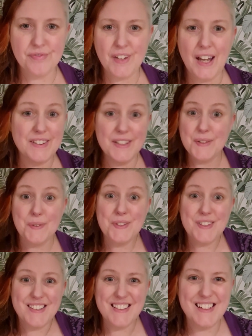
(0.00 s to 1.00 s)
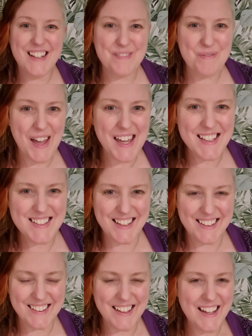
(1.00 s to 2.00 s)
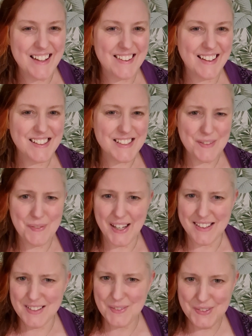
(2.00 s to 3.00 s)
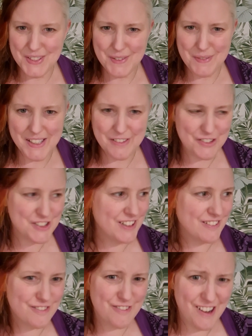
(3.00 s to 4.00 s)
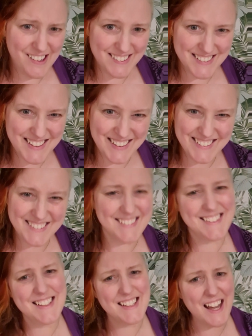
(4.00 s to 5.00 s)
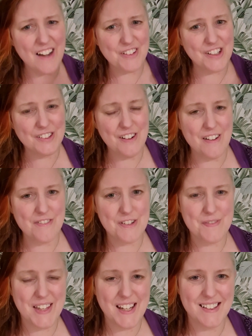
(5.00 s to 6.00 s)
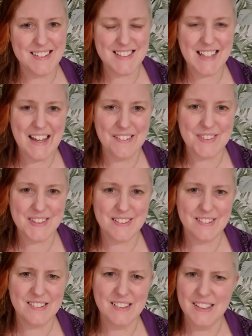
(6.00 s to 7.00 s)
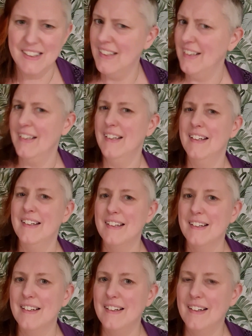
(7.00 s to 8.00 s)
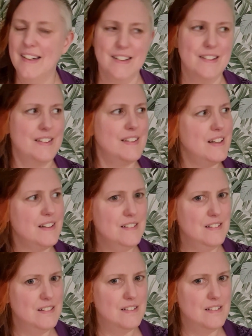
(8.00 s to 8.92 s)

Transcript: And this was such an amazing thing to me. I said, what do you mean you've got a grant? And she said, yeah, I've got a grant from the Arts Council. I was like, oh.